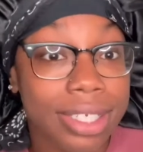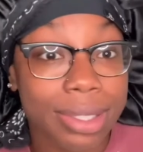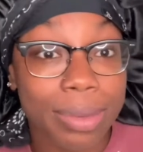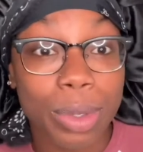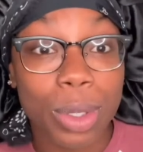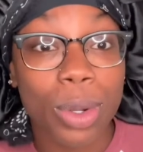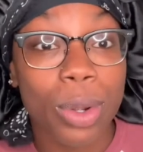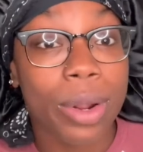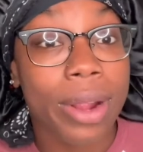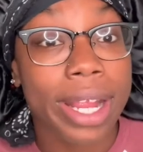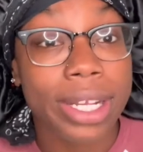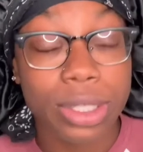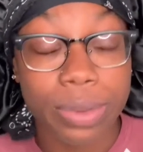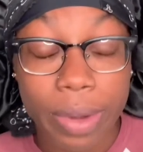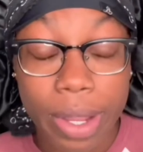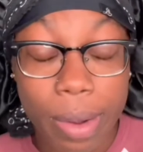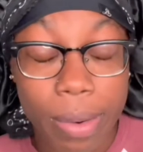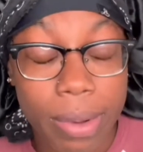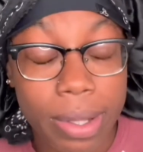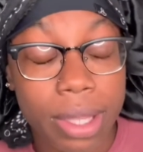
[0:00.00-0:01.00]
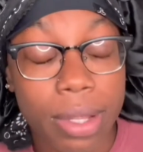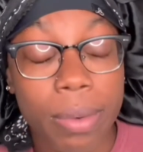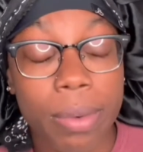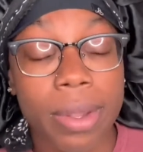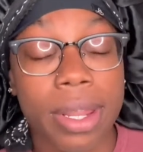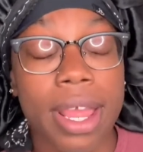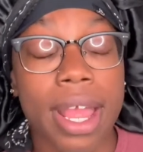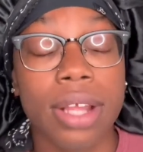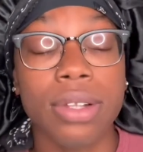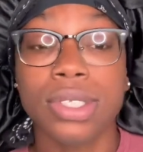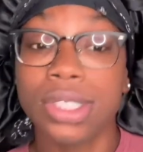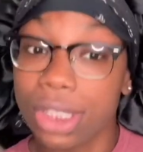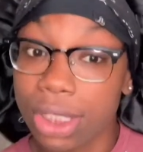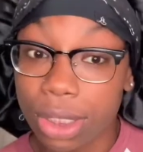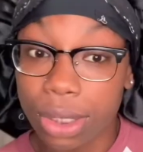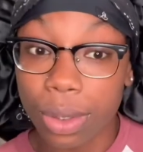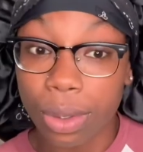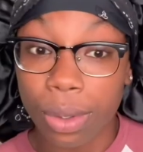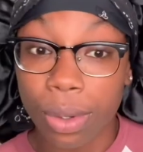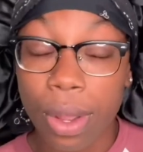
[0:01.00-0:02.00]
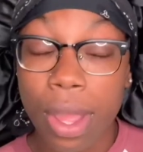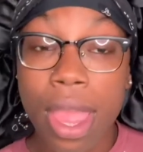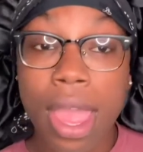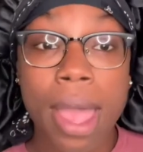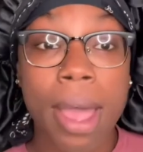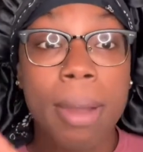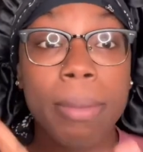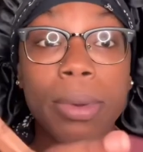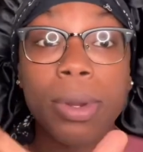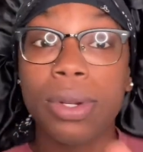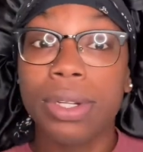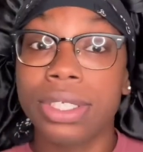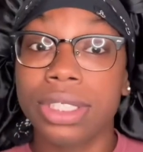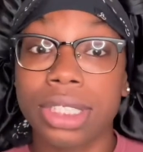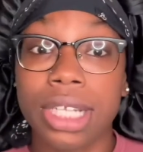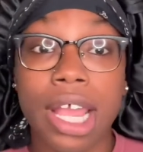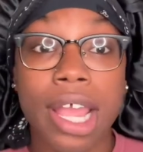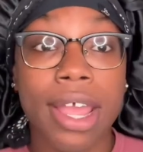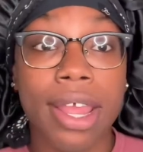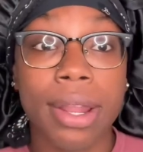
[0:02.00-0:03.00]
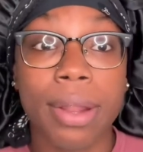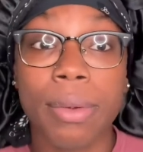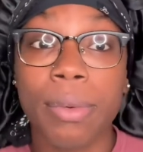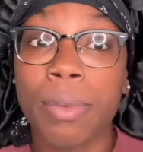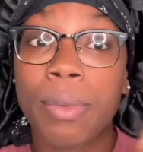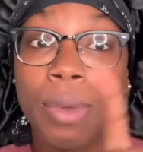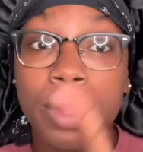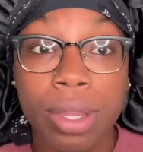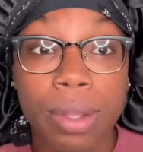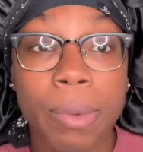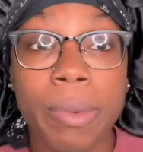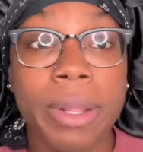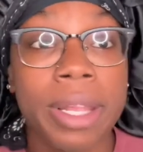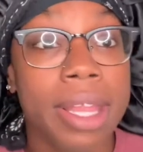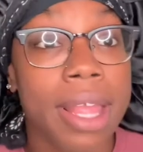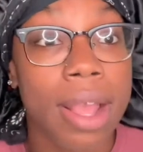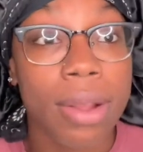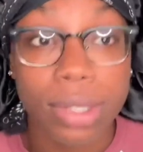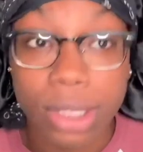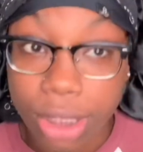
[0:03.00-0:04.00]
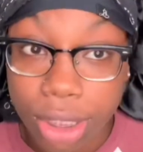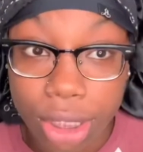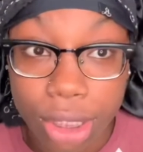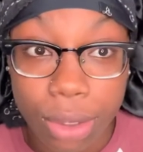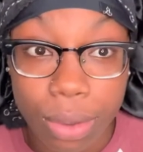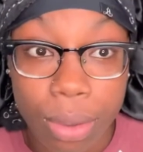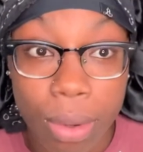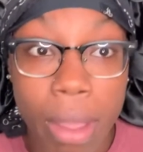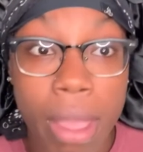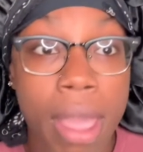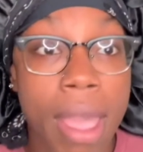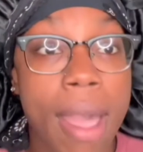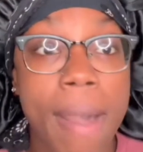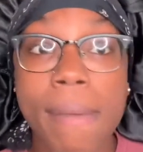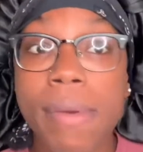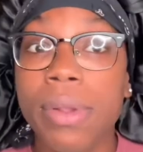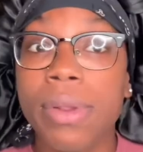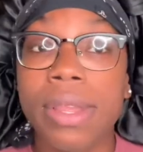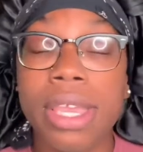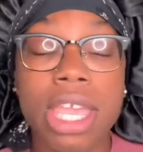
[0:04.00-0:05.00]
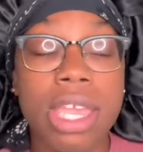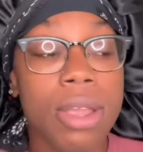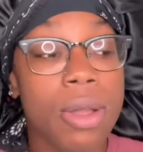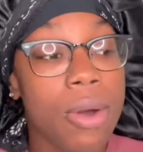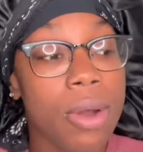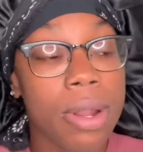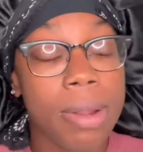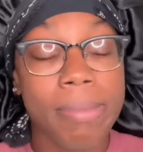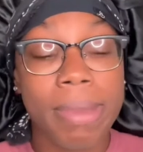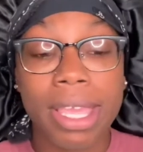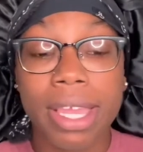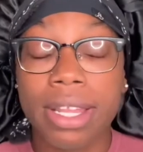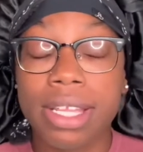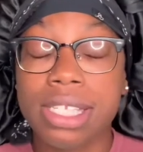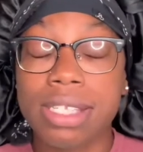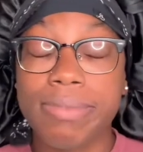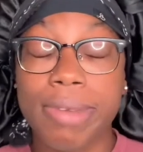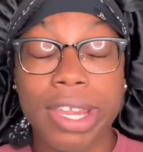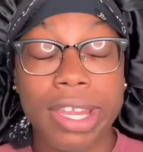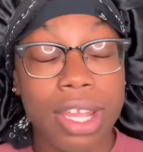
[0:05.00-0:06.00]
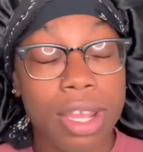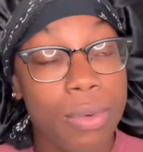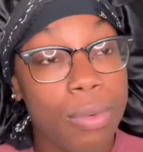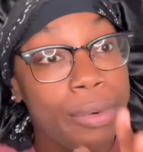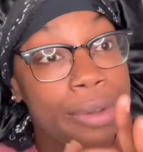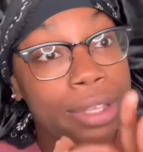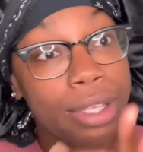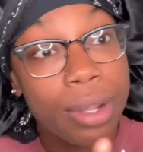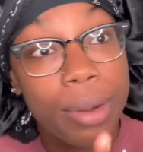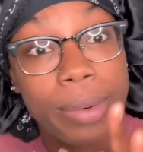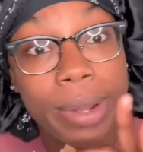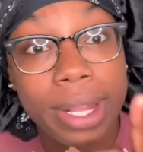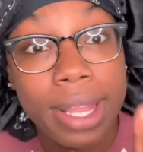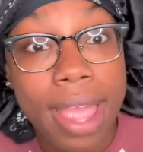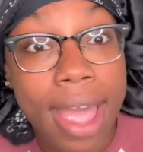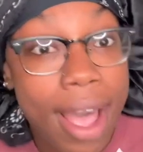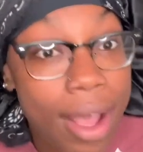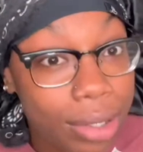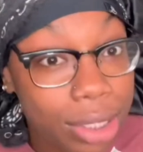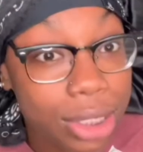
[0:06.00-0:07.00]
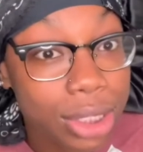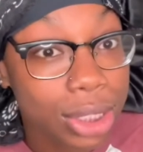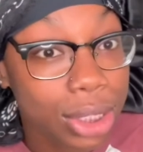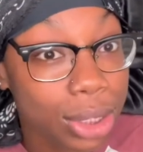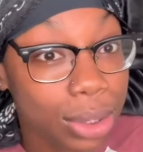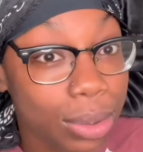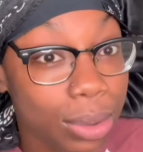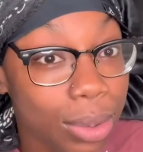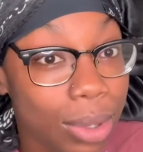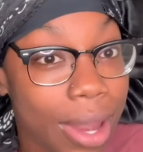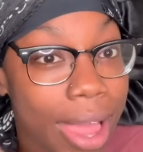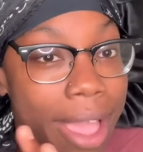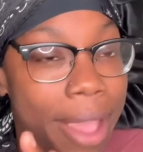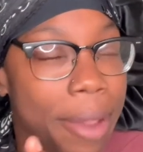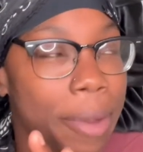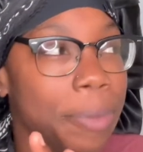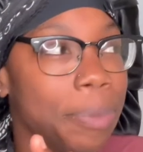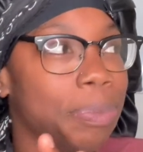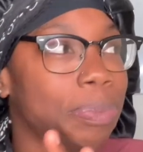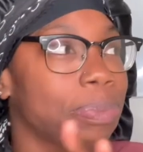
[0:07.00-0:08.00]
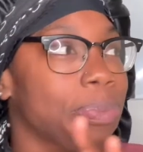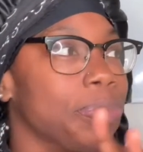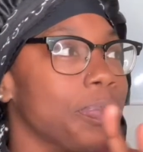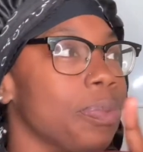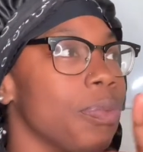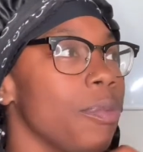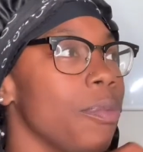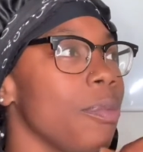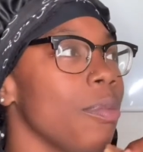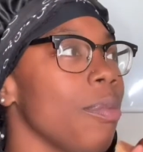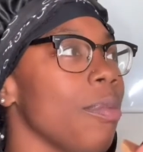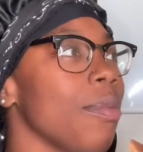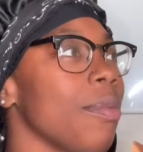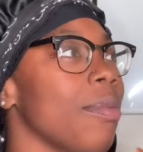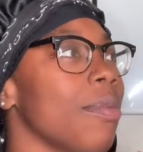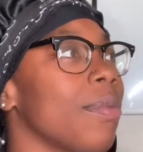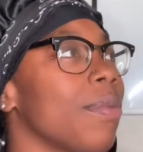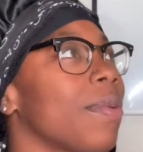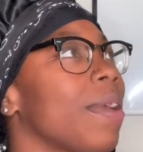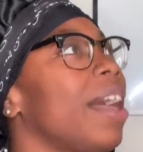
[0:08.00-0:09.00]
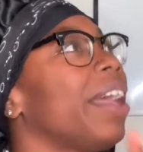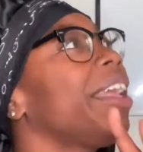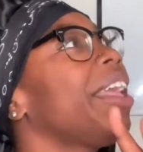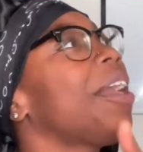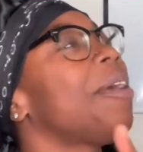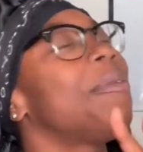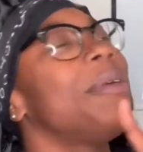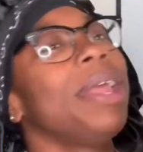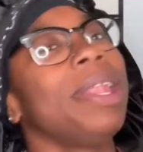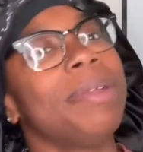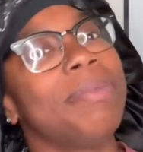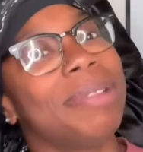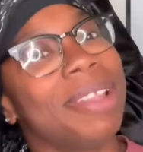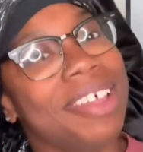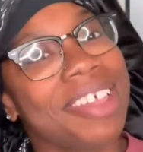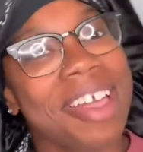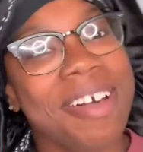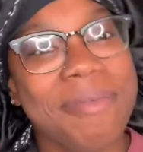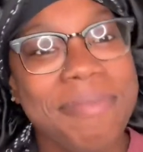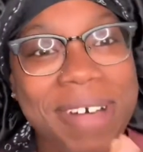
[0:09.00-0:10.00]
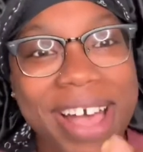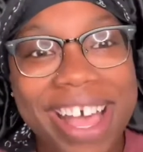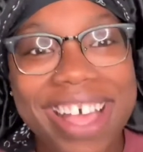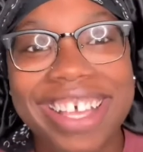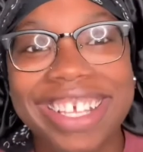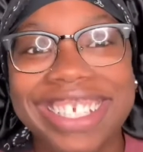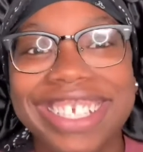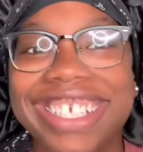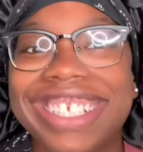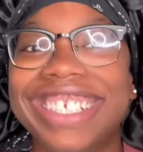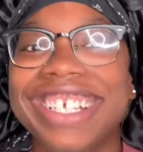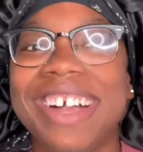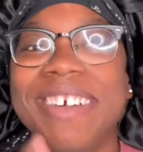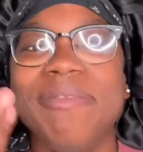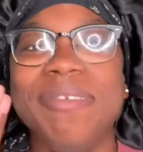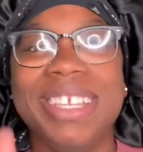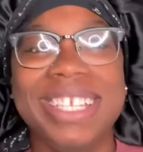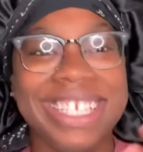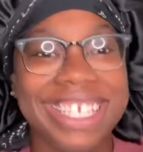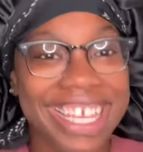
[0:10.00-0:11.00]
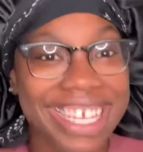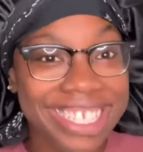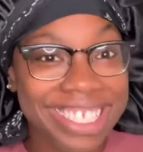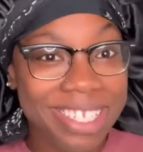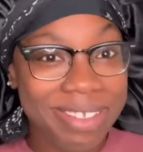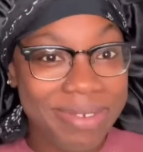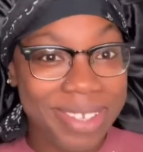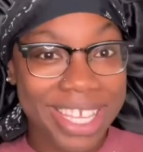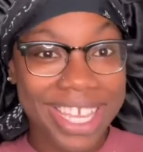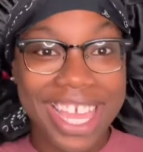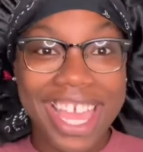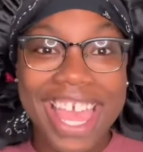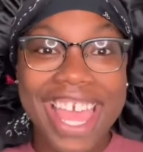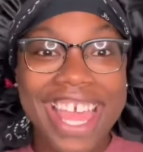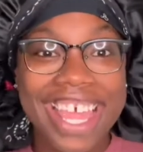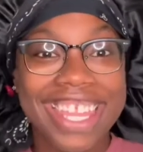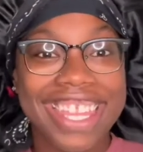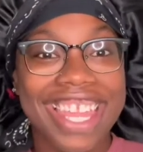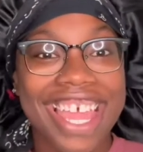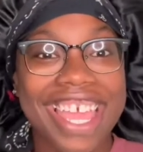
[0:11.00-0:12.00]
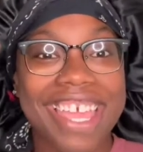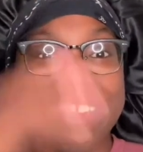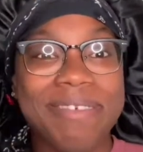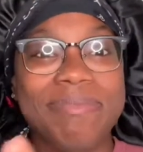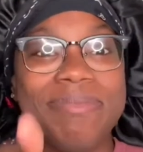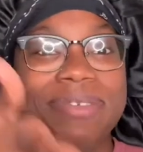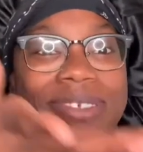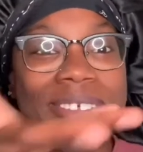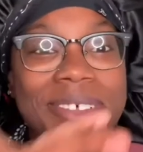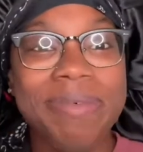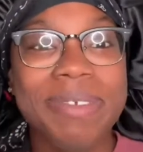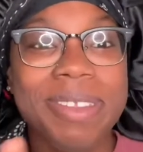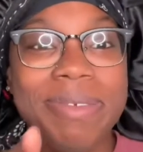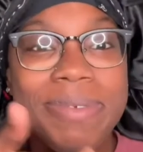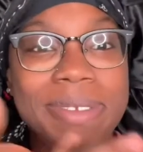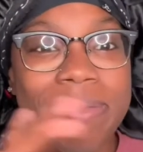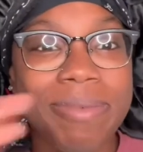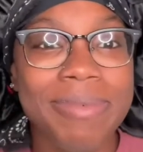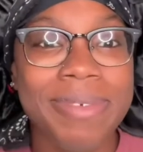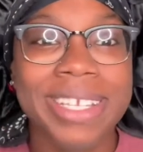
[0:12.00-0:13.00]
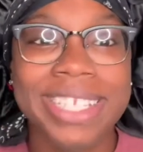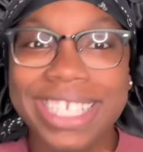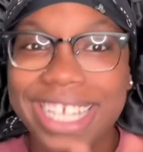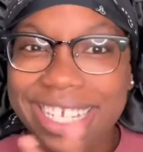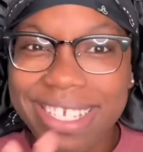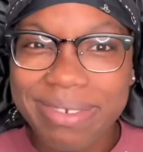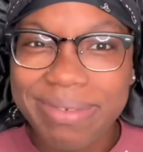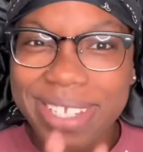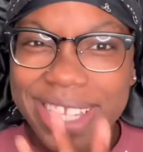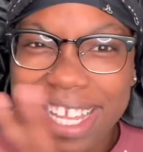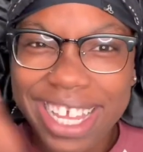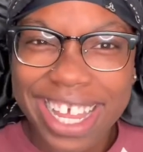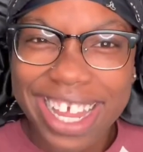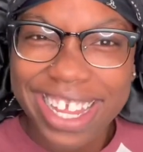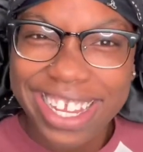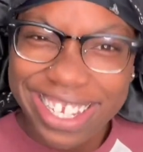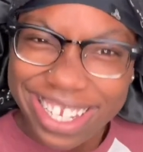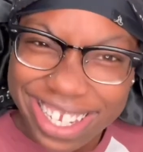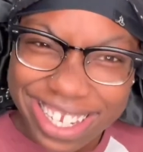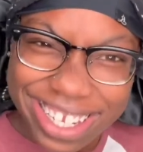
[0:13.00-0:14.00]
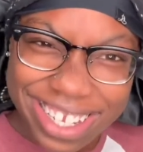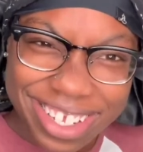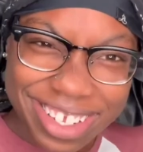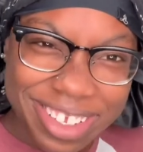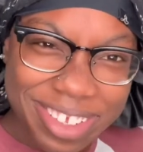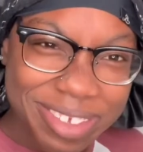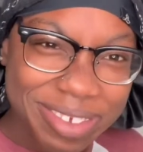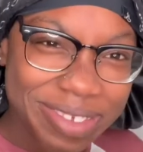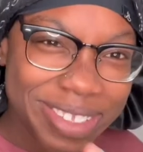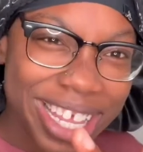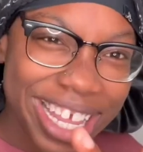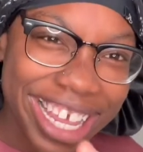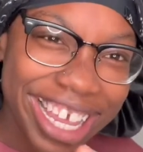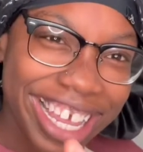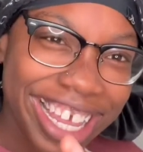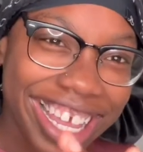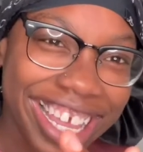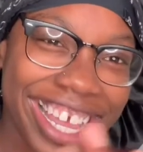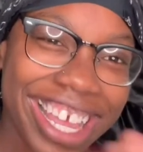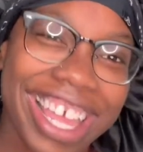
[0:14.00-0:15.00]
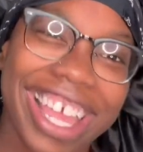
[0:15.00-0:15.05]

I'm gonna graduate with or without you. I'm gonna shine with or without you. I'm gonna keep going and making this money with or without you. Like, I can't wait to blow y'all minds because y'all be testing me. Like, so many people test me like I need them. Like,